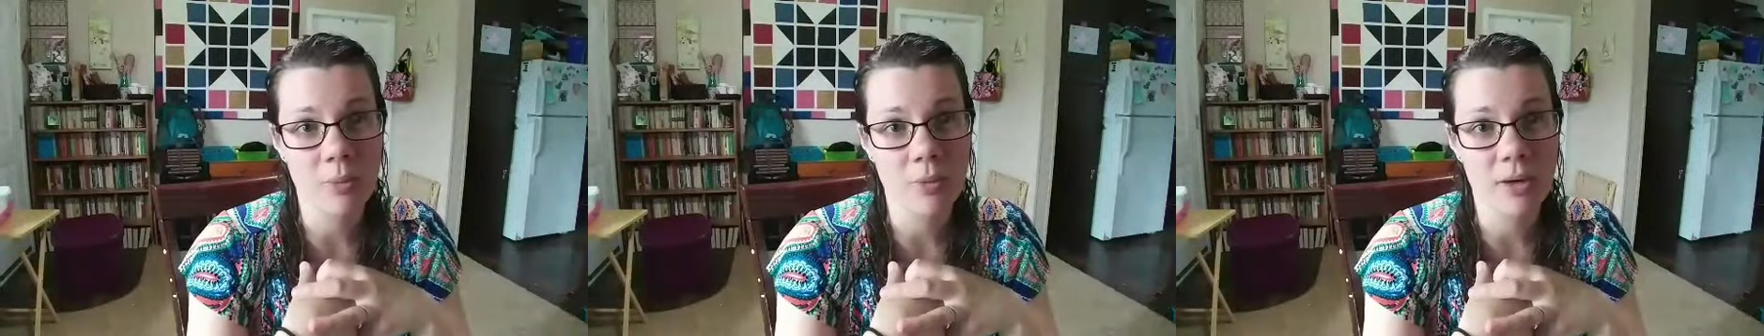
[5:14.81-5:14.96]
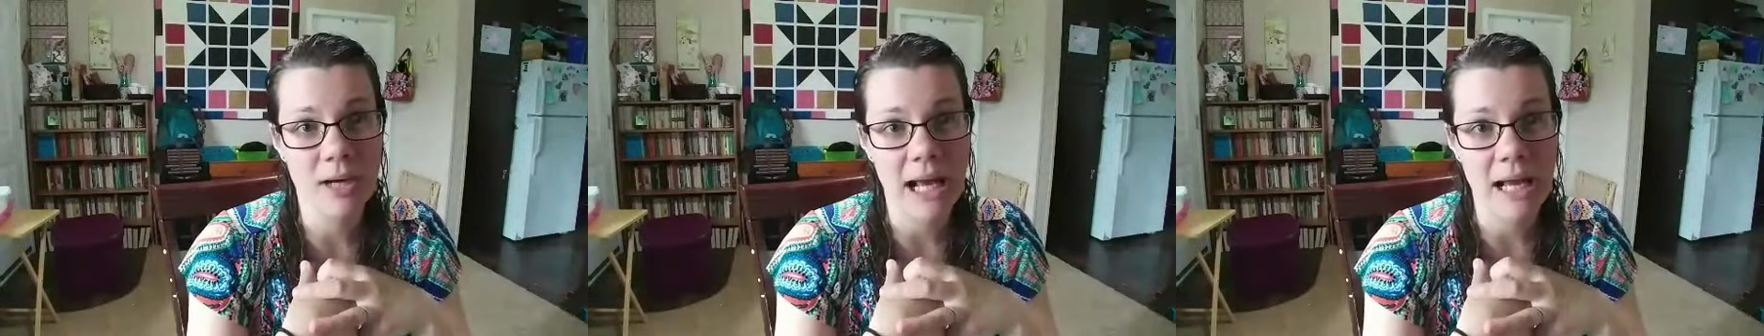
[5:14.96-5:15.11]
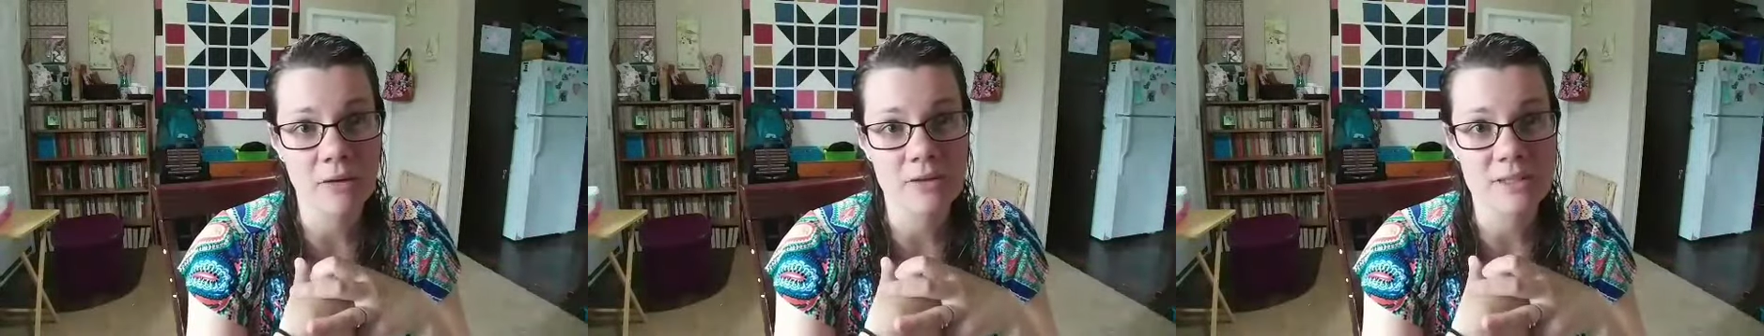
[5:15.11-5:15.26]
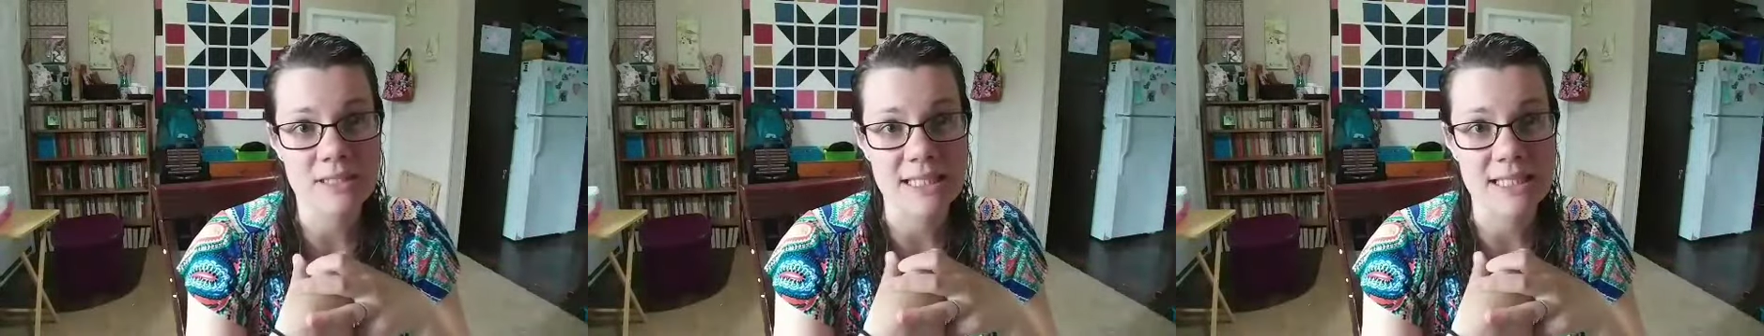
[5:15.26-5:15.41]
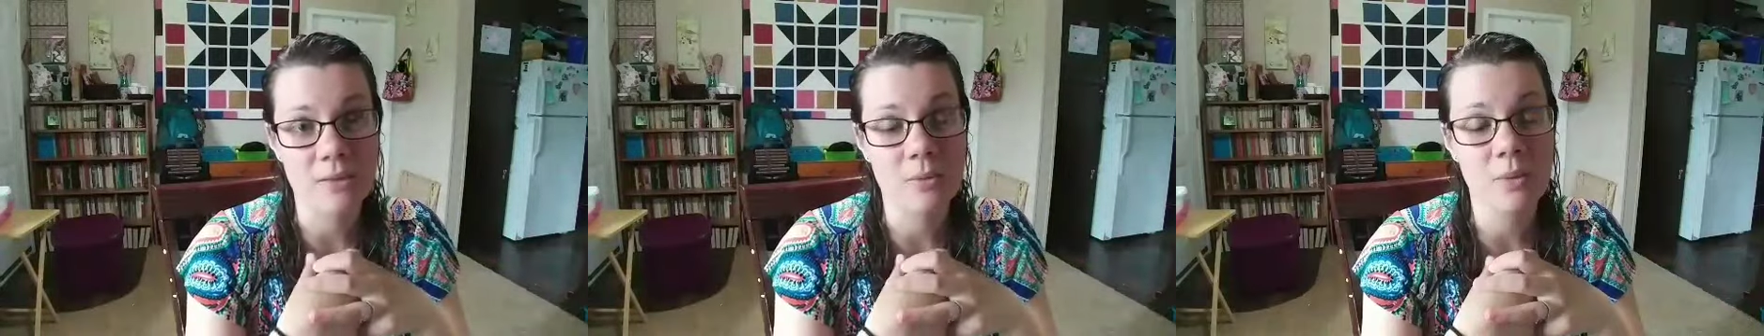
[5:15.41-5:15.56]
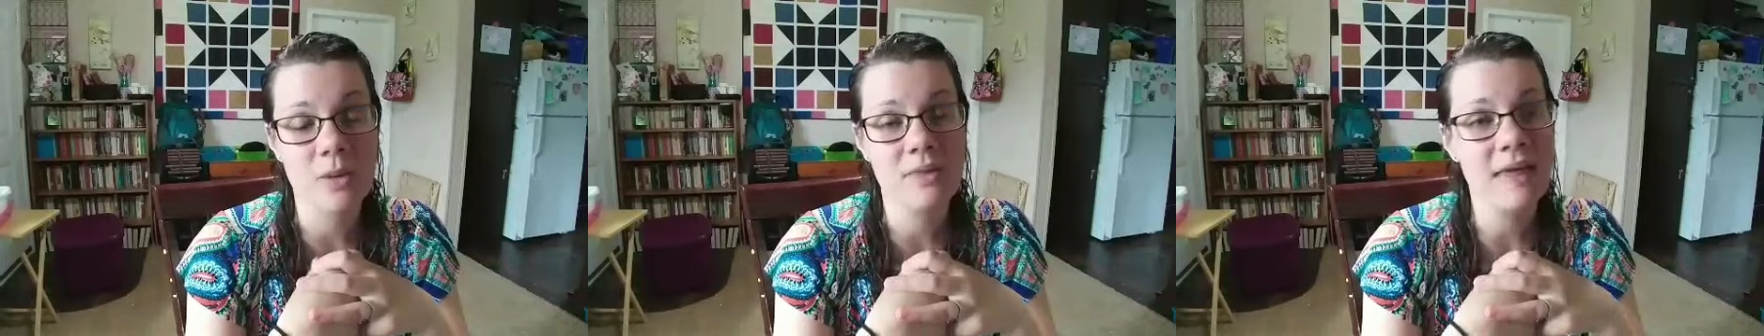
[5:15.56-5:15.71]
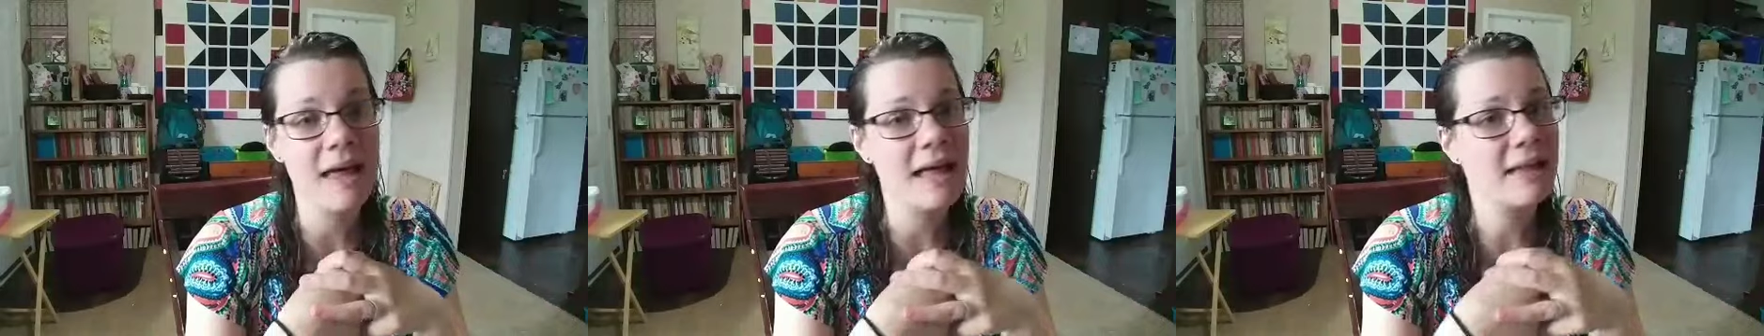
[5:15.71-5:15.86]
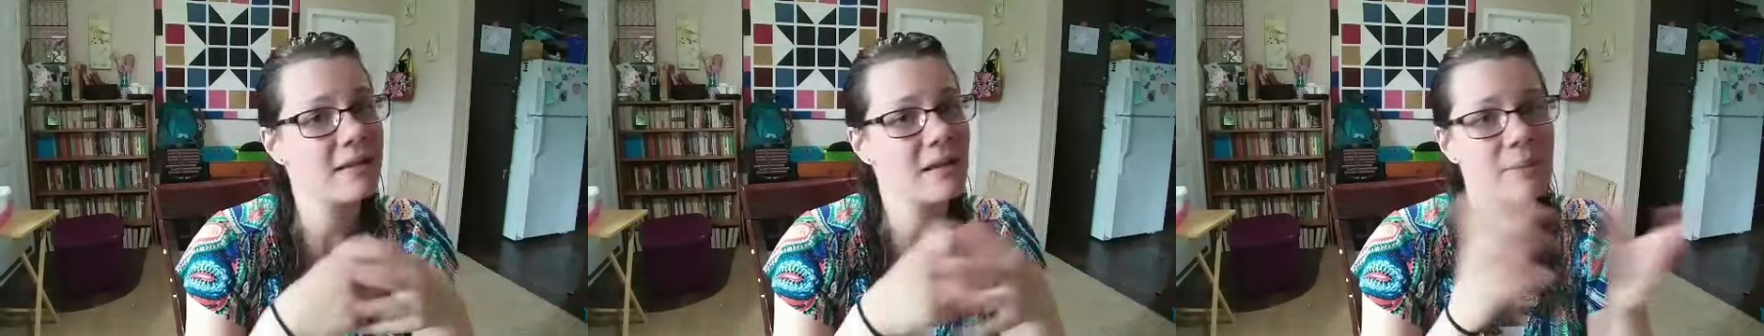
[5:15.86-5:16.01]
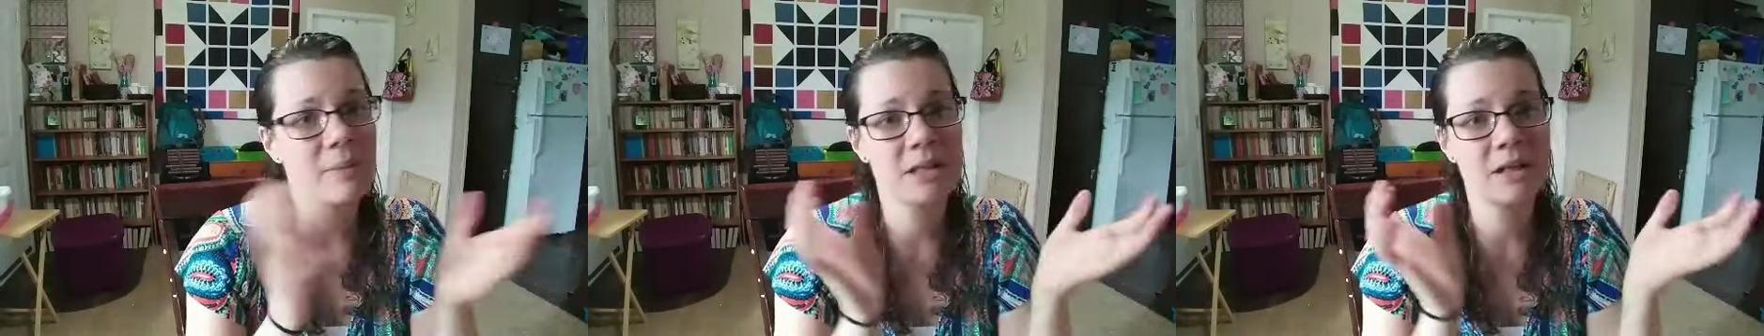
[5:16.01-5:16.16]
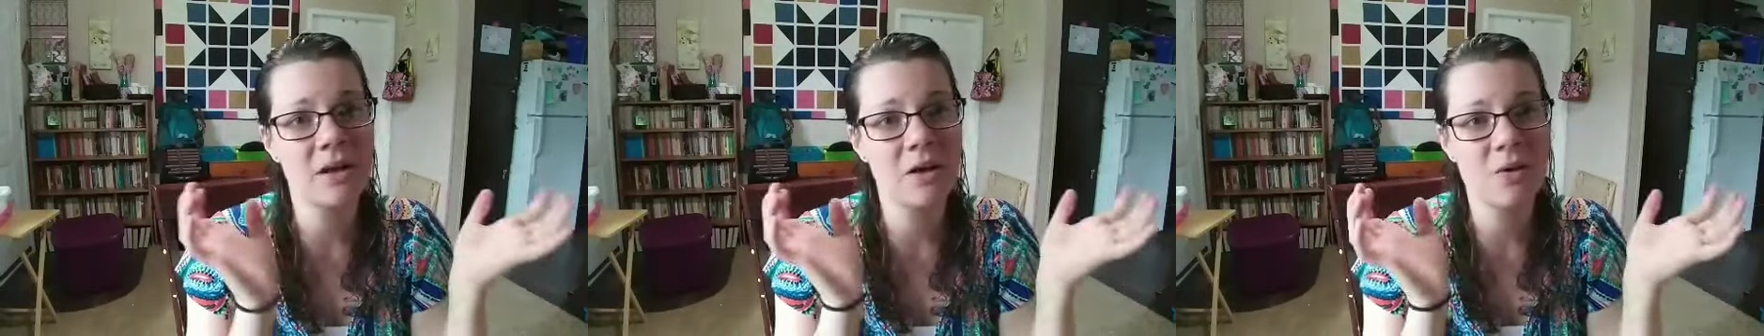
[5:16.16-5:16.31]
print out and deal with that, let
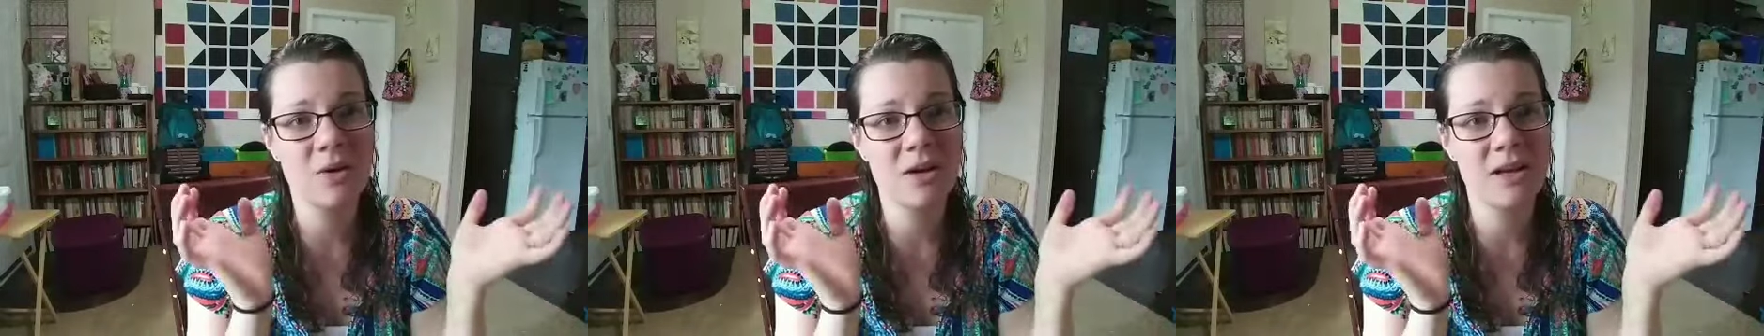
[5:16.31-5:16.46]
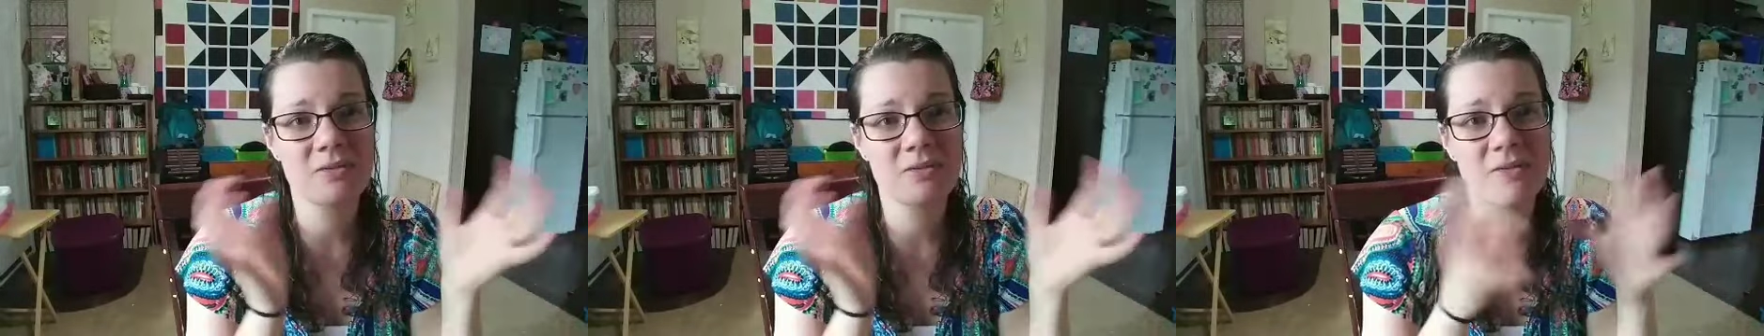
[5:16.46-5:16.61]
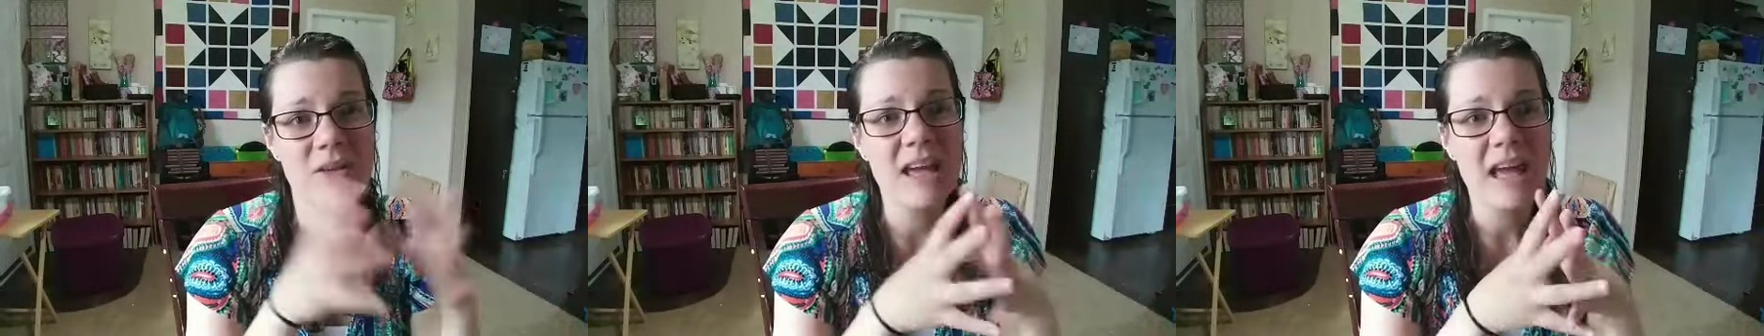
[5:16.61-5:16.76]
me know if